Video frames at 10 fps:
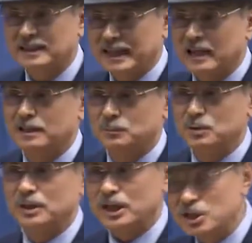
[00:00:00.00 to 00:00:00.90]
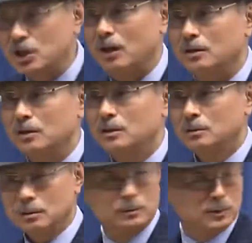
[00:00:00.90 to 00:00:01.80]
retirement plan,
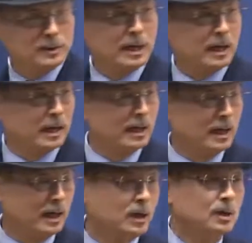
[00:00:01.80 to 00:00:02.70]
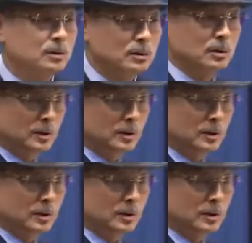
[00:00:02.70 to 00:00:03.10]
show our seminars after work,